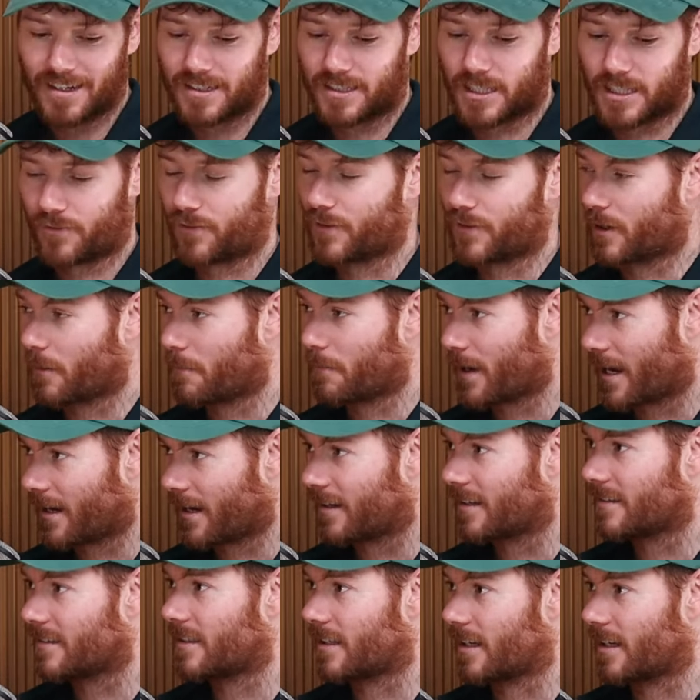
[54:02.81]
different
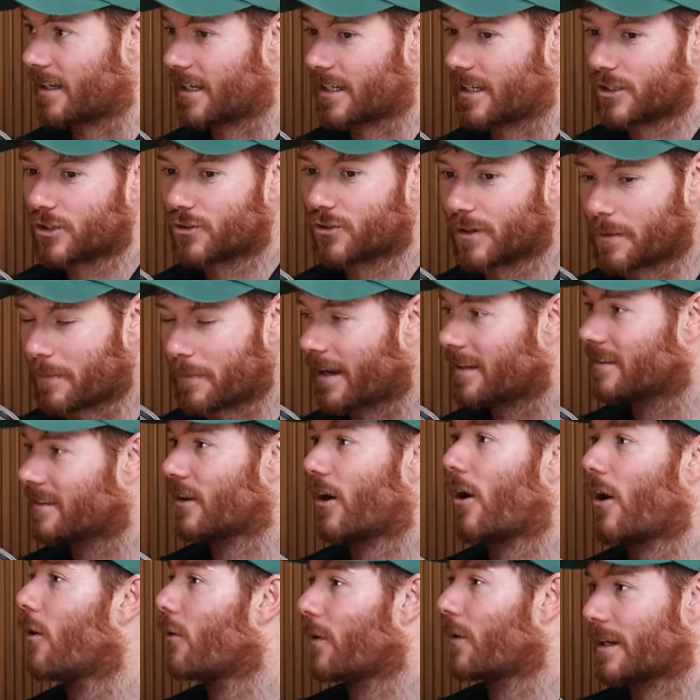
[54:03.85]
competitors in an industry makes the
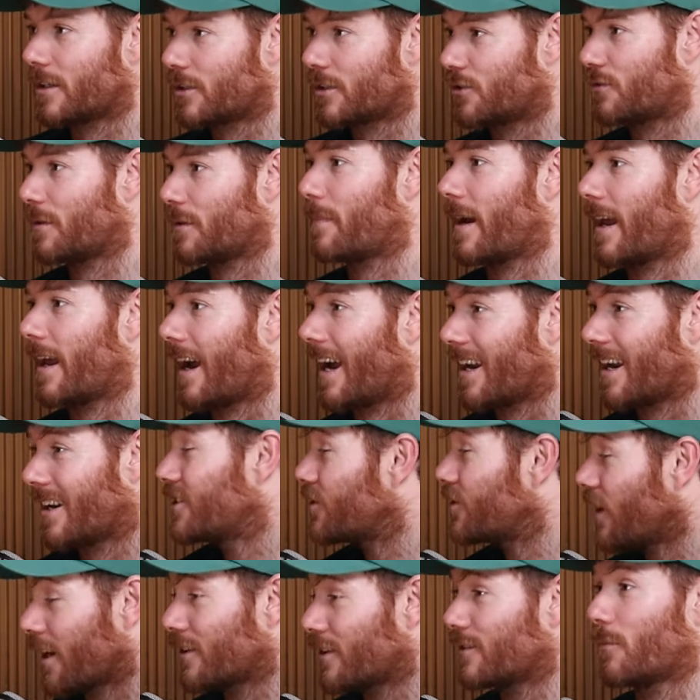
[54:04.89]
whole industry better and
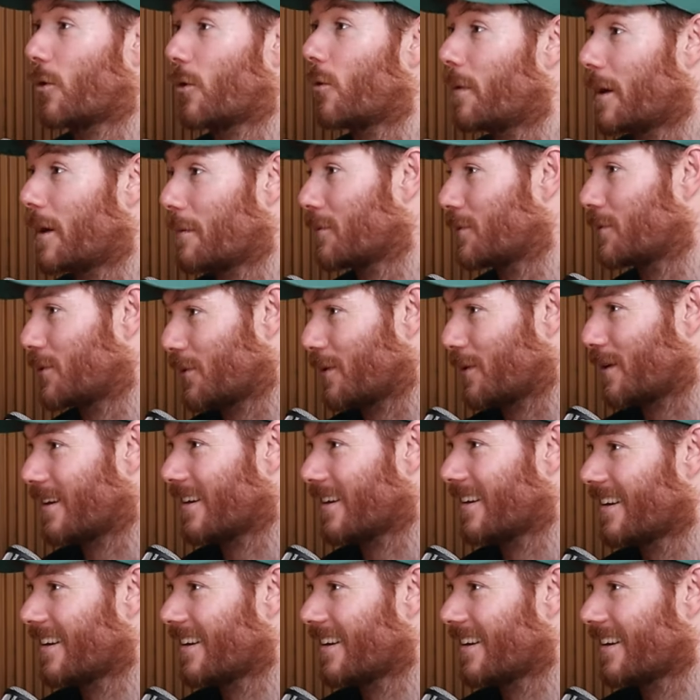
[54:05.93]
attracts more people to it.